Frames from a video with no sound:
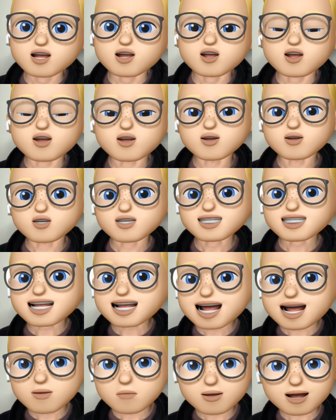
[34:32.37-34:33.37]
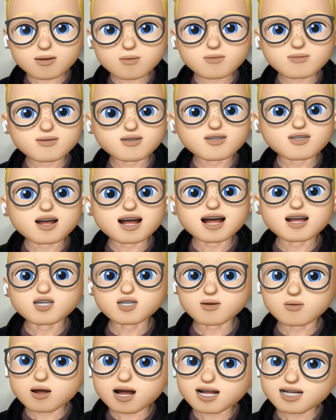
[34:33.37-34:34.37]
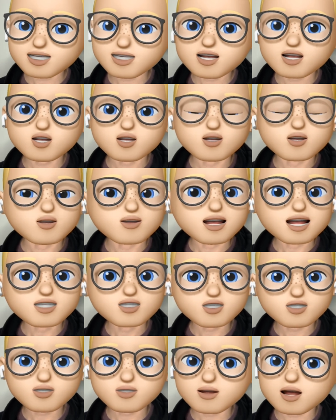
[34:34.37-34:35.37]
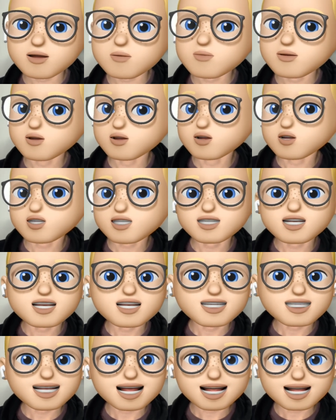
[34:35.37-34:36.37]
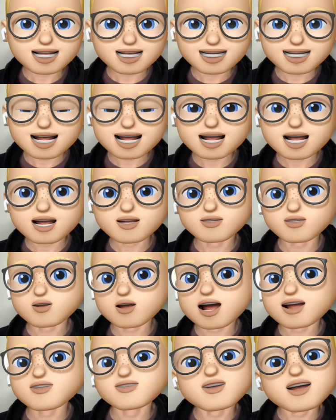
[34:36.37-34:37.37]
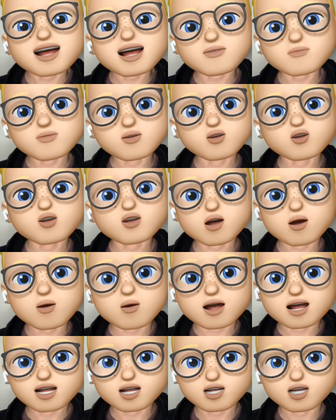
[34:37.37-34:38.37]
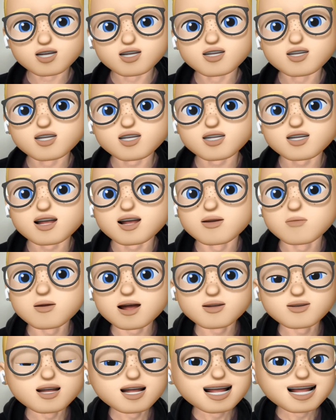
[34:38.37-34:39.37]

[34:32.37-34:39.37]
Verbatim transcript: or DM him via Twitter or Instagram or looked at his LinkedIn if you have any more questions about